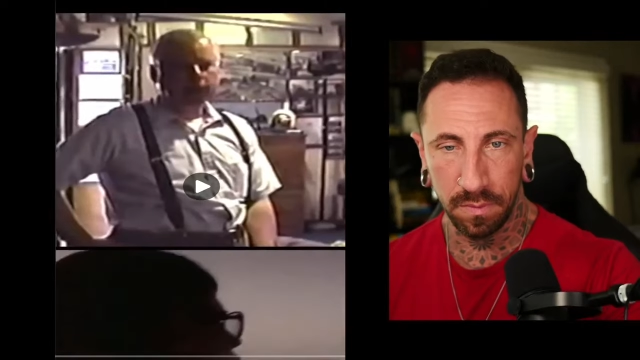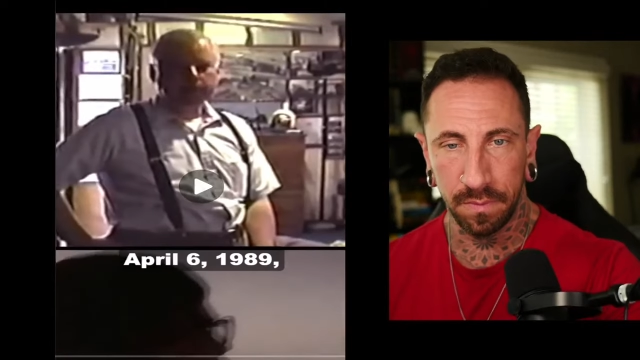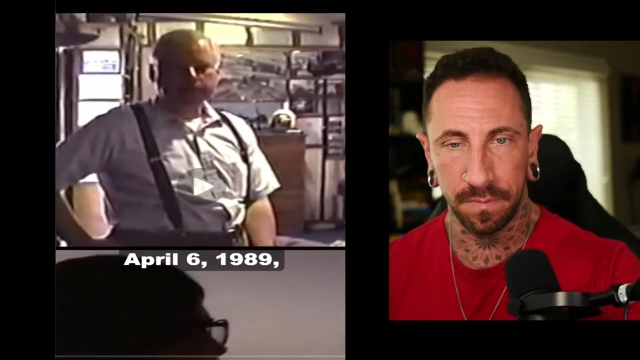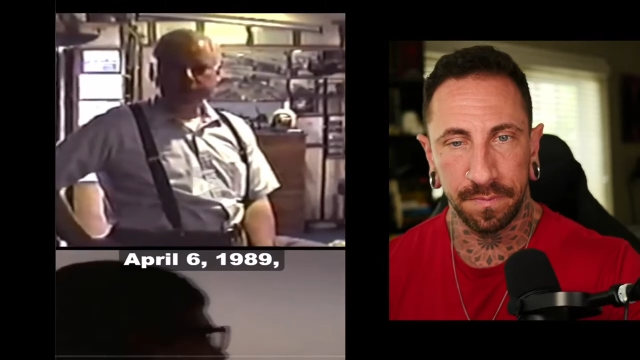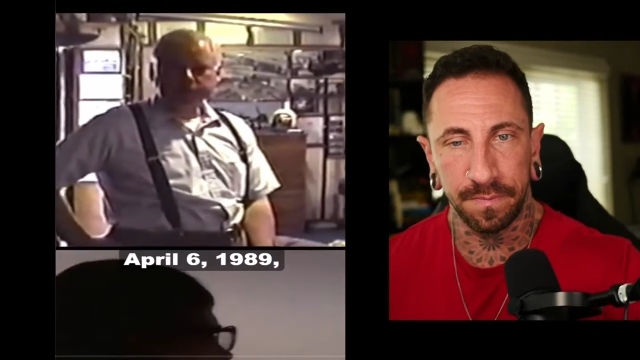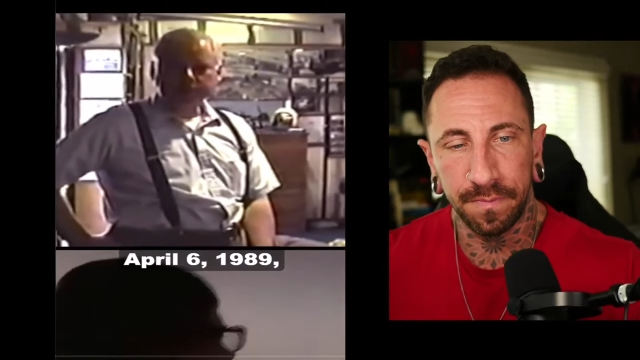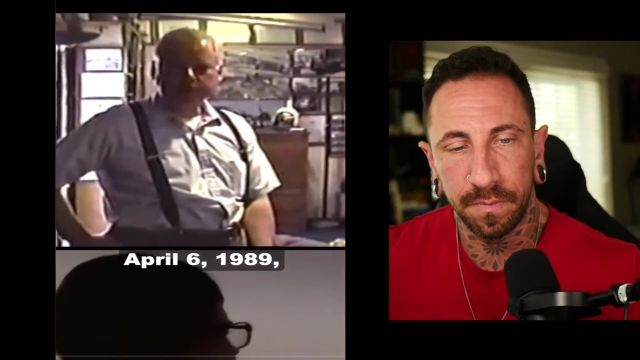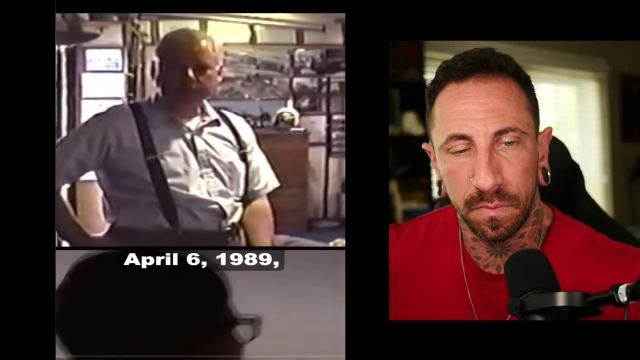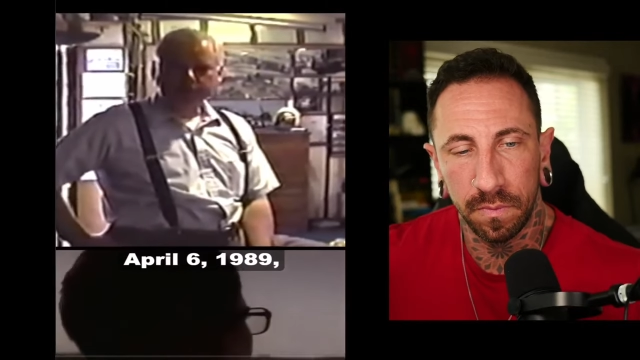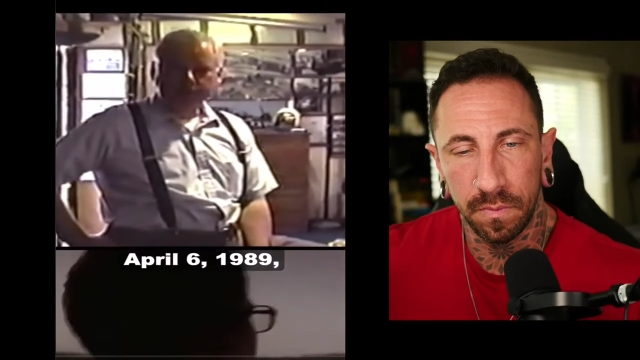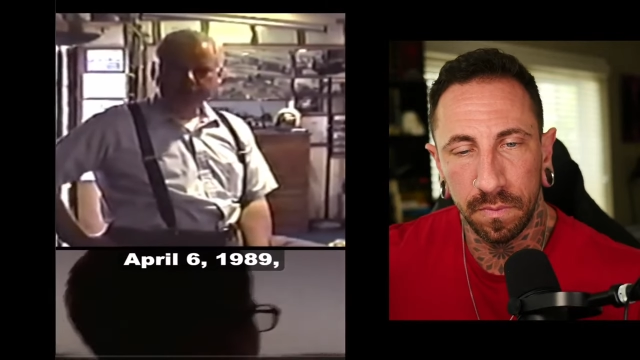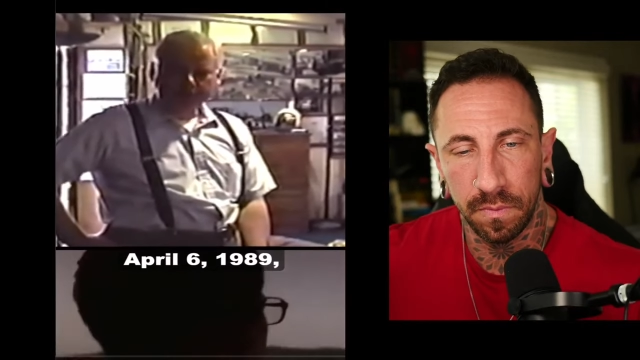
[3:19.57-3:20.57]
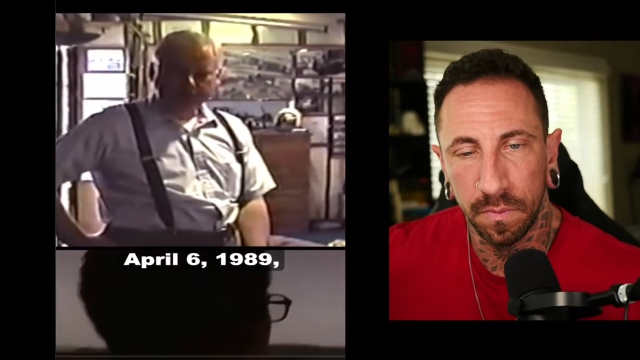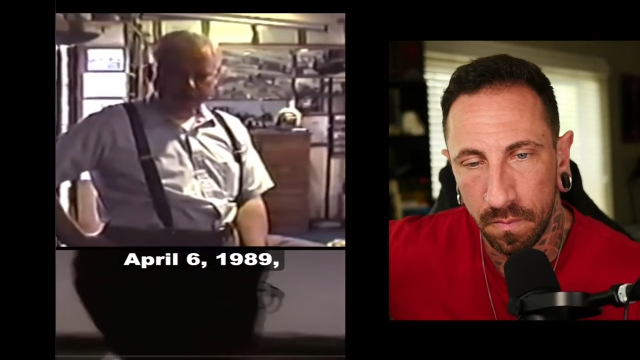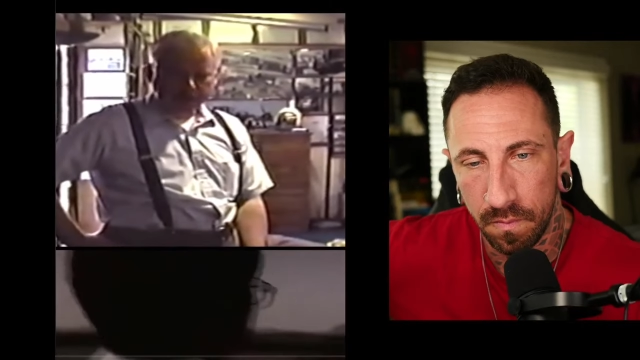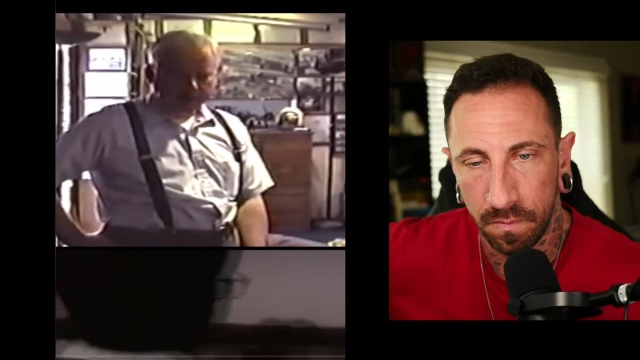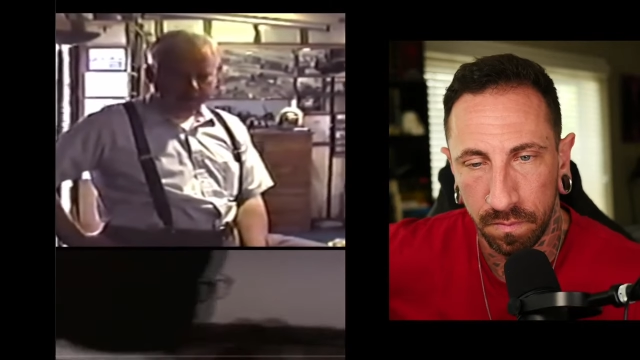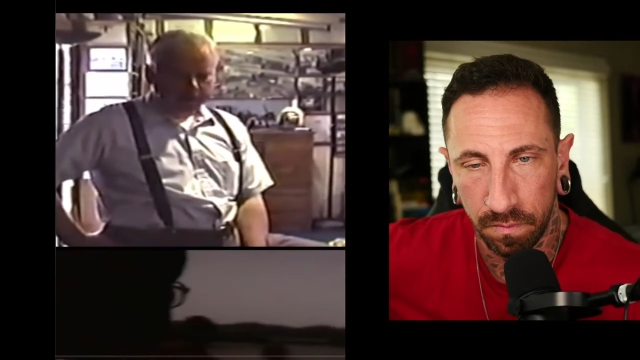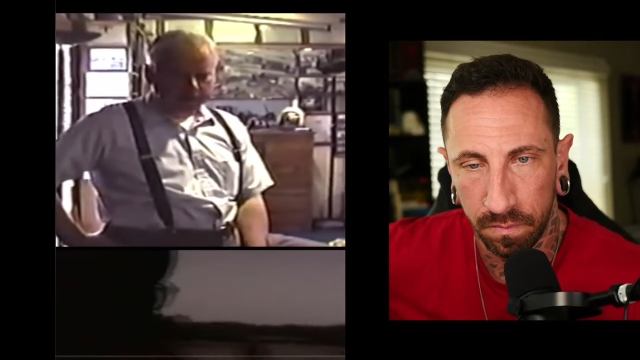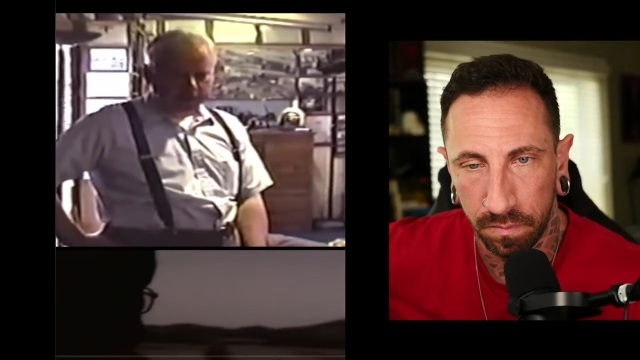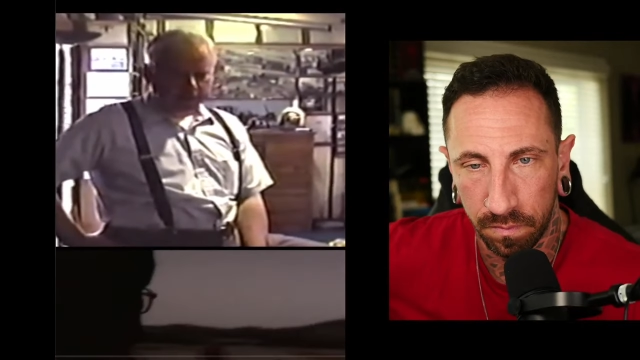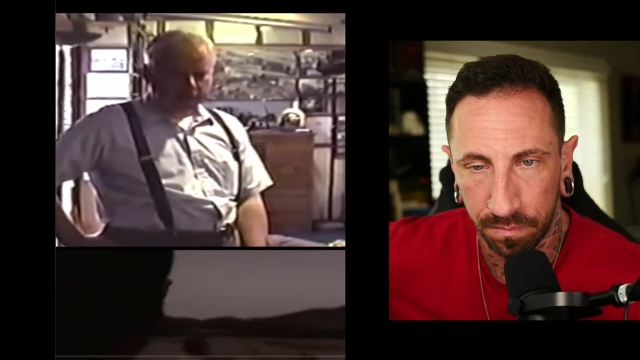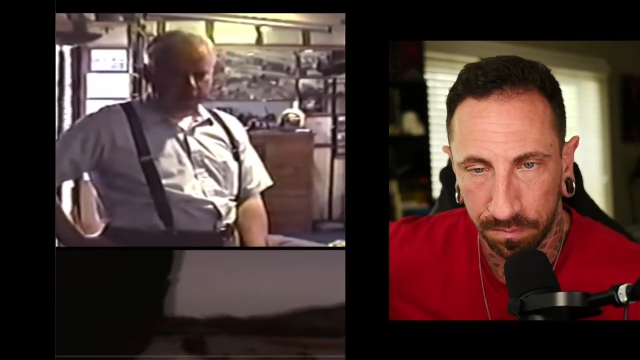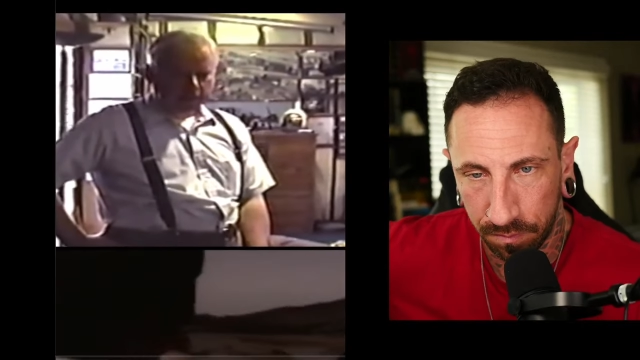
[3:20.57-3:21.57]
April 6, 1989,
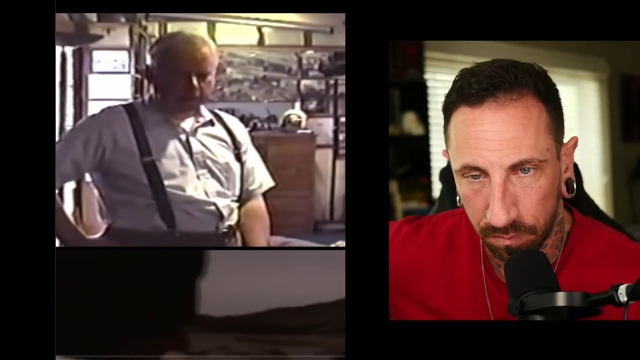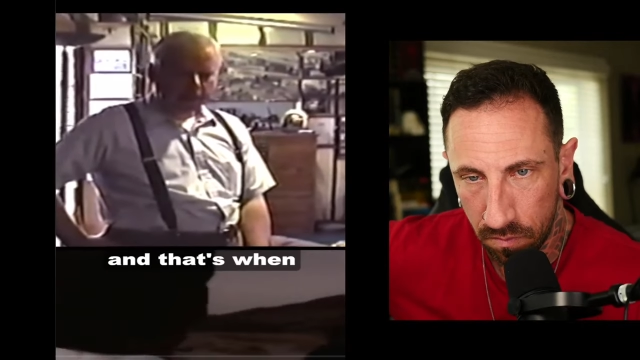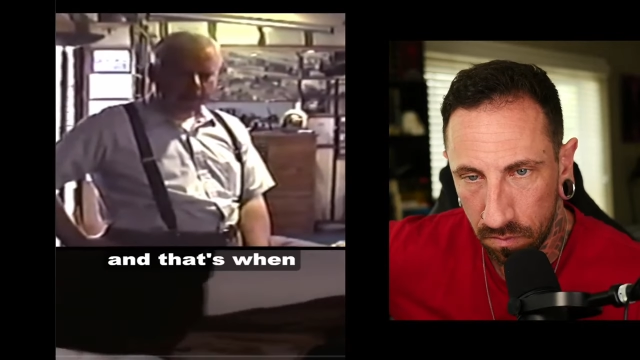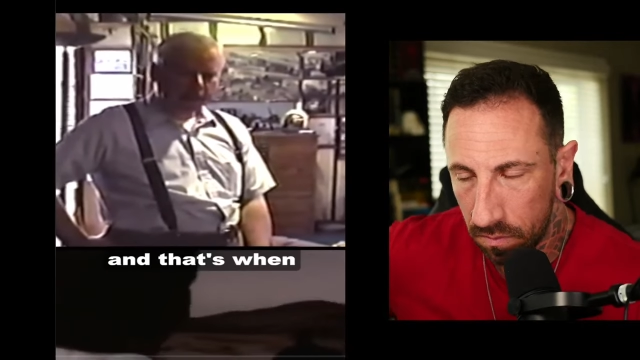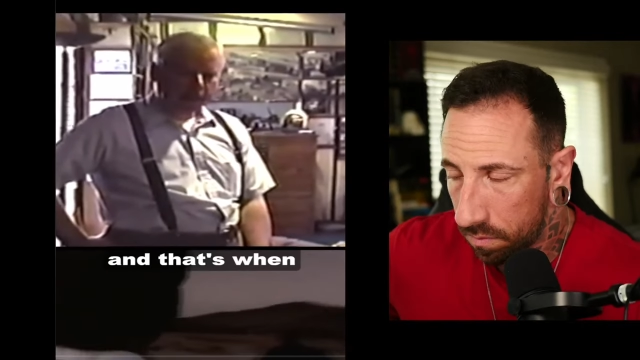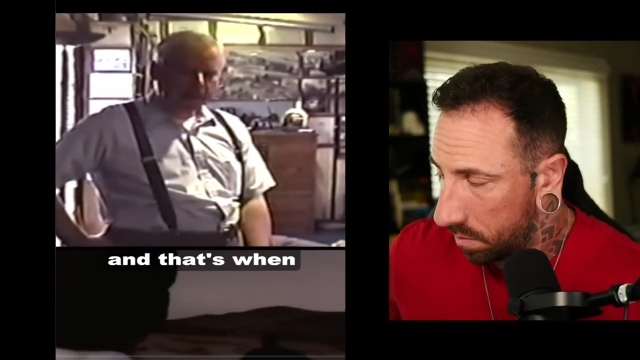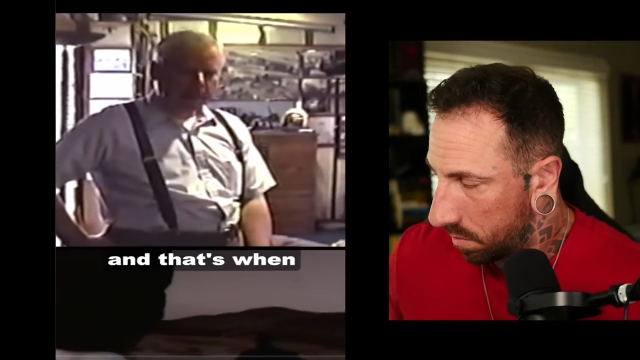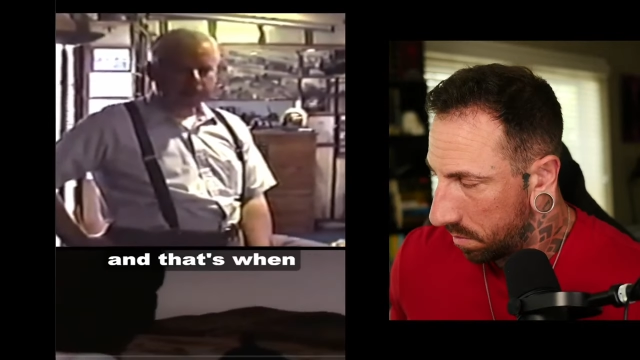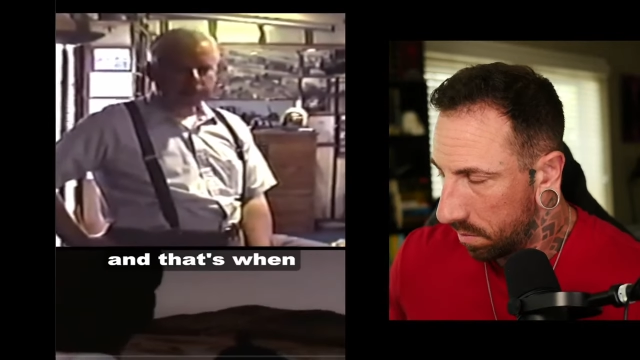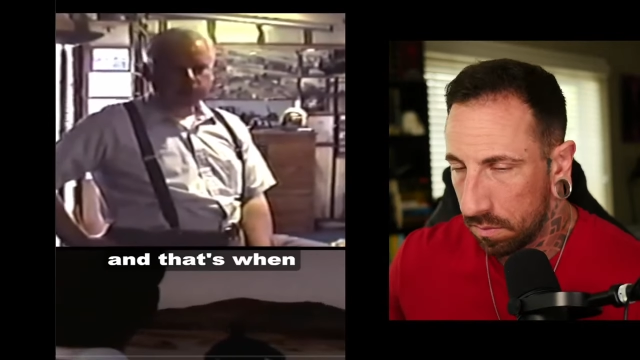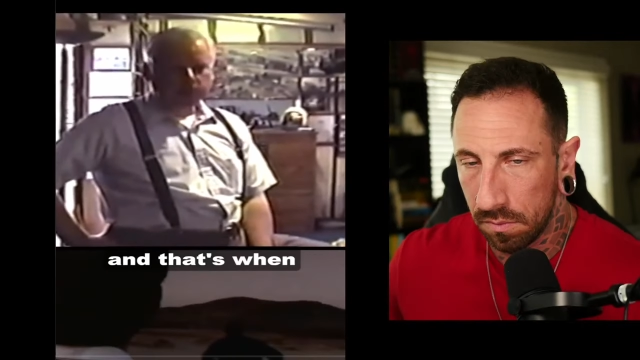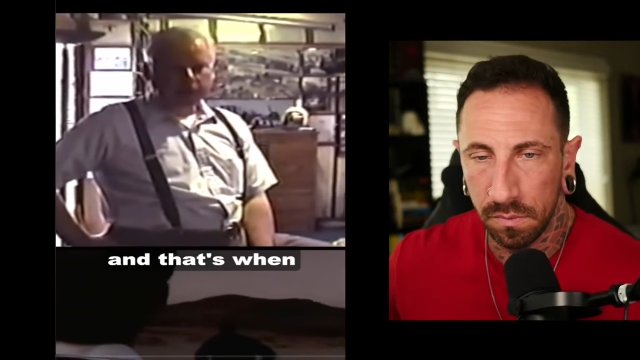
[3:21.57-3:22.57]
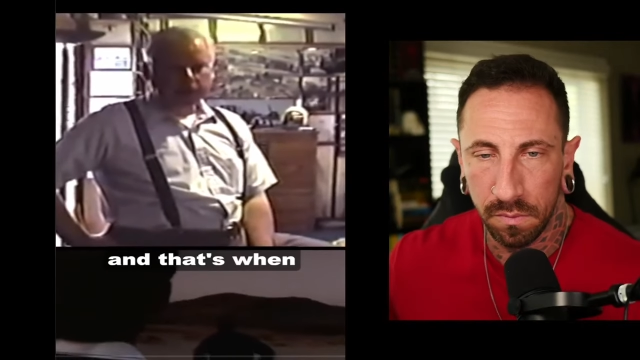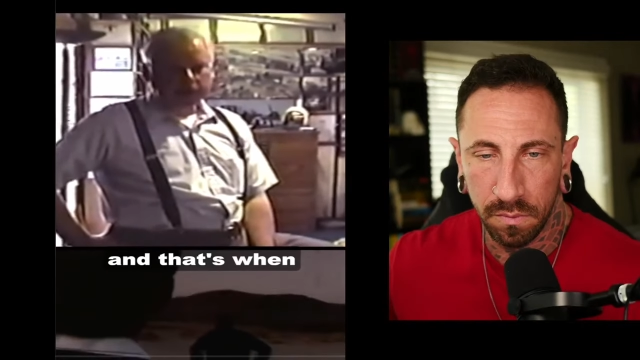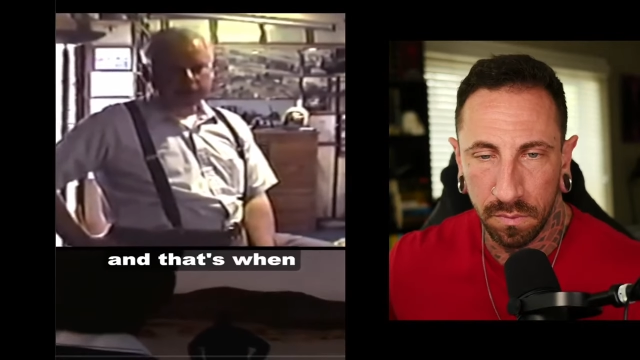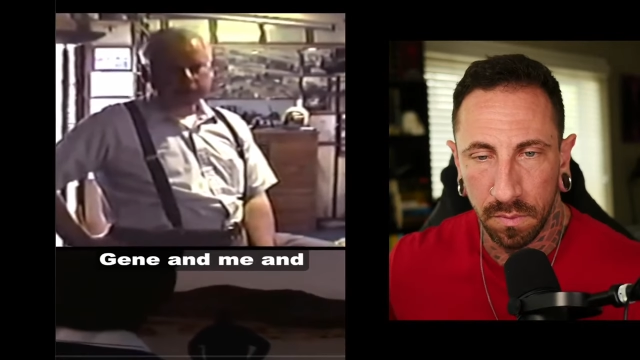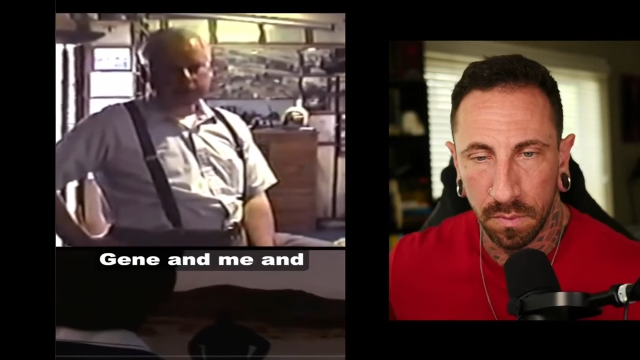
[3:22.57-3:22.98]
and that's when